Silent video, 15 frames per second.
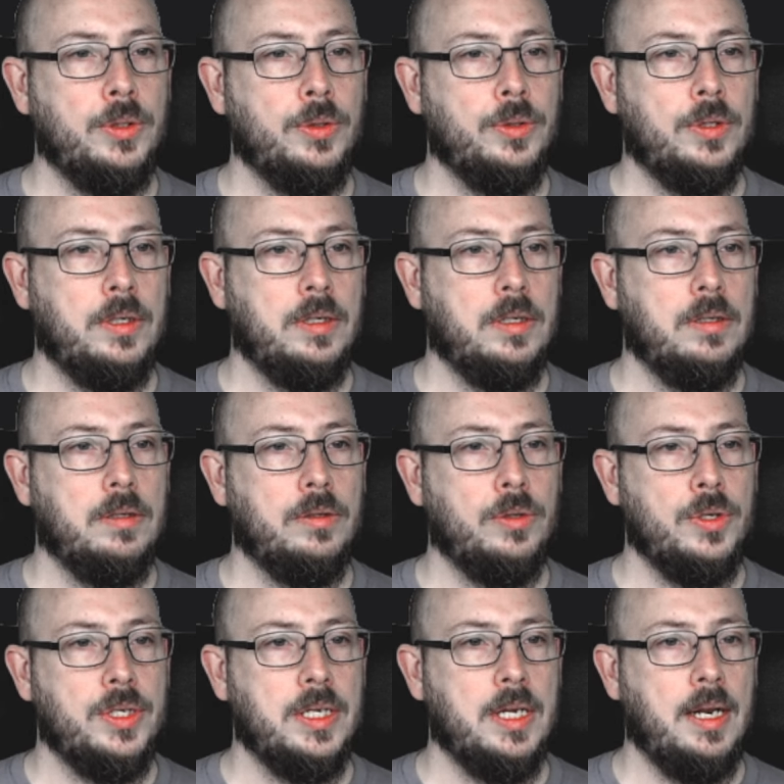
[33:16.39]
user to
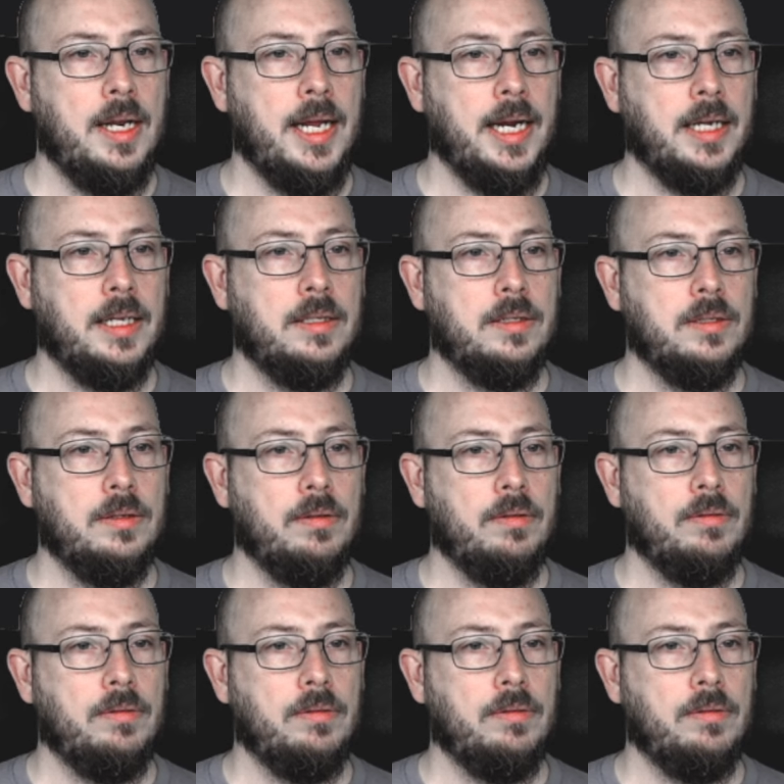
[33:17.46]
select